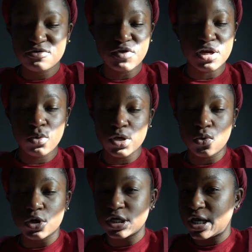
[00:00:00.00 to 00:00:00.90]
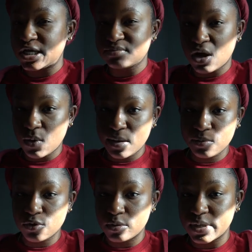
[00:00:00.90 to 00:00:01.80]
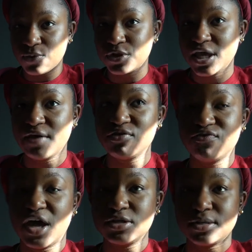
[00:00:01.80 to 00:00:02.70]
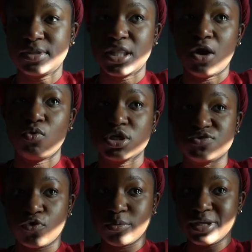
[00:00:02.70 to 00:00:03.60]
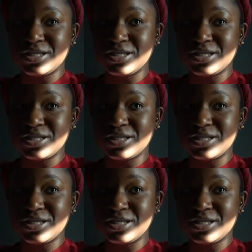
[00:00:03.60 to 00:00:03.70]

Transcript: to find a way to organize my whiteboard, but I really haven't found something that works for me